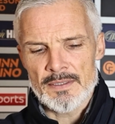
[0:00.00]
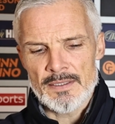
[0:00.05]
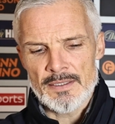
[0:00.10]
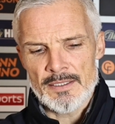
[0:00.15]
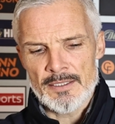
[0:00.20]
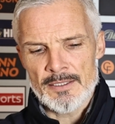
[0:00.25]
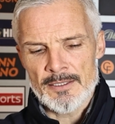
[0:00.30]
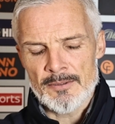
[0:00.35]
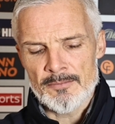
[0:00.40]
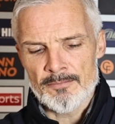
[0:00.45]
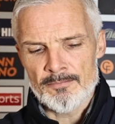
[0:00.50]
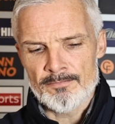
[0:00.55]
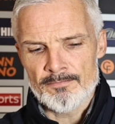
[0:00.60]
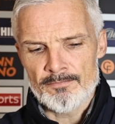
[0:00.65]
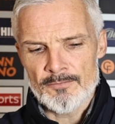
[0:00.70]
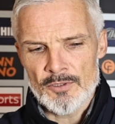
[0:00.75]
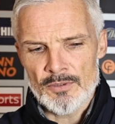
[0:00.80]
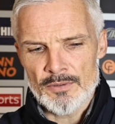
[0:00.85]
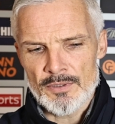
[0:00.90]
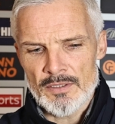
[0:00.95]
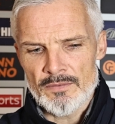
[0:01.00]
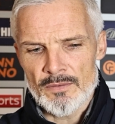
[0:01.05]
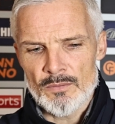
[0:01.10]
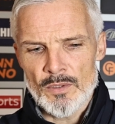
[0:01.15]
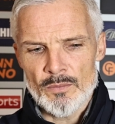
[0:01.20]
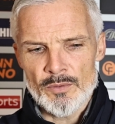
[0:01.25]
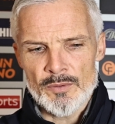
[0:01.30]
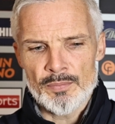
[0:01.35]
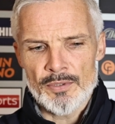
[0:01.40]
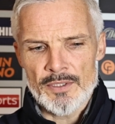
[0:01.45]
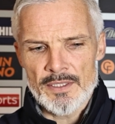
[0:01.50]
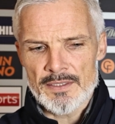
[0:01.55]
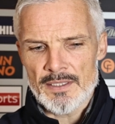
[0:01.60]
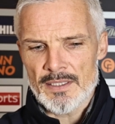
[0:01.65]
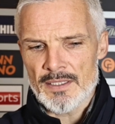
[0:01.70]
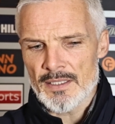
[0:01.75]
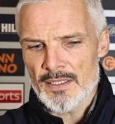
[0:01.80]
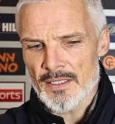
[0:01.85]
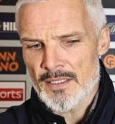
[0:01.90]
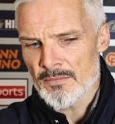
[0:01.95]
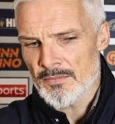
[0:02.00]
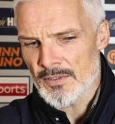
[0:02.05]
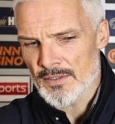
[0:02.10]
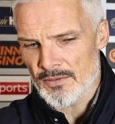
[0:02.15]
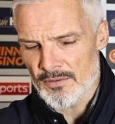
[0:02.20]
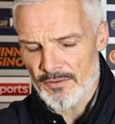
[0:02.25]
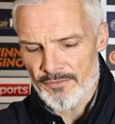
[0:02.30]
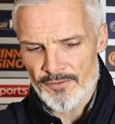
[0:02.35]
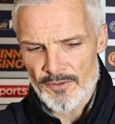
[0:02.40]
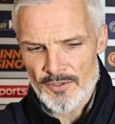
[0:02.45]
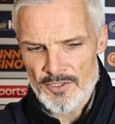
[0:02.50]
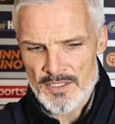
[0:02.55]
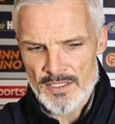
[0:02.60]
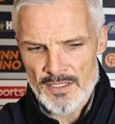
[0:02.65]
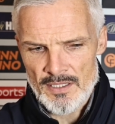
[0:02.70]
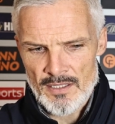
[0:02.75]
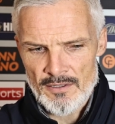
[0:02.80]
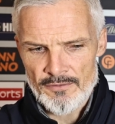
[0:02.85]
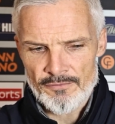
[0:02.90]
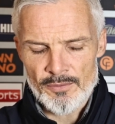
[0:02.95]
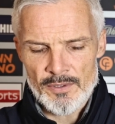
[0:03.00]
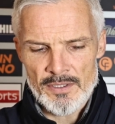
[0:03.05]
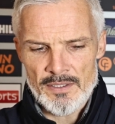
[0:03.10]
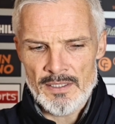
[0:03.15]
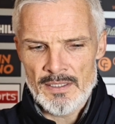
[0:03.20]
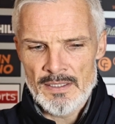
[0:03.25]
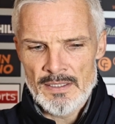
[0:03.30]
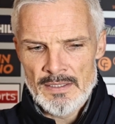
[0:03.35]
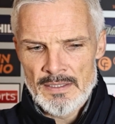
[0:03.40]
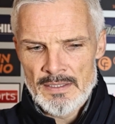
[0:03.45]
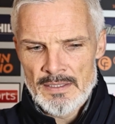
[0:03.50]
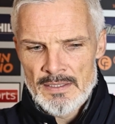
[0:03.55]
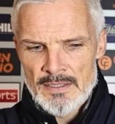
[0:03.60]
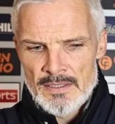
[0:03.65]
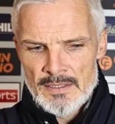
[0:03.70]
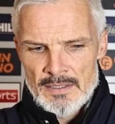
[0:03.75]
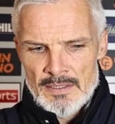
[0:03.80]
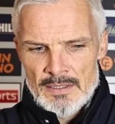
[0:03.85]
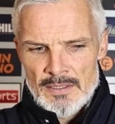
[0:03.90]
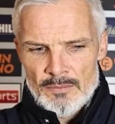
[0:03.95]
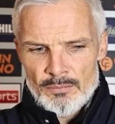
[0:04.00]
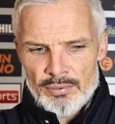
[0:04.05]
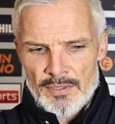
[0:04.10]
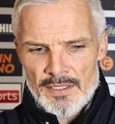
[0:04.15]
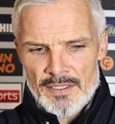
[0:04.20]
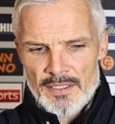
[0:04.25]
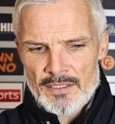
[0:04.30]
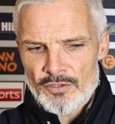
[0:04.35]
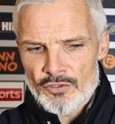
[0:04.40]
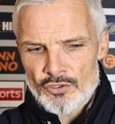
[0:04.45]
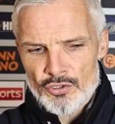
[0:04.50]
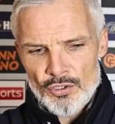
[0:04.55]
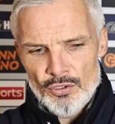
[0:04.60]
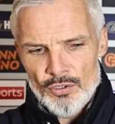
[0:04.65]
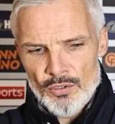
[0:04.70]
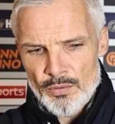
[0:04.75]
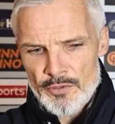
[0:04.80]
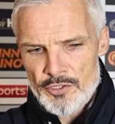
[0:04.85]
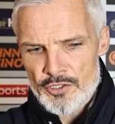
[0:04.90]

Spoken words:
Given what we put into the game, I thought first half we had plenty of control.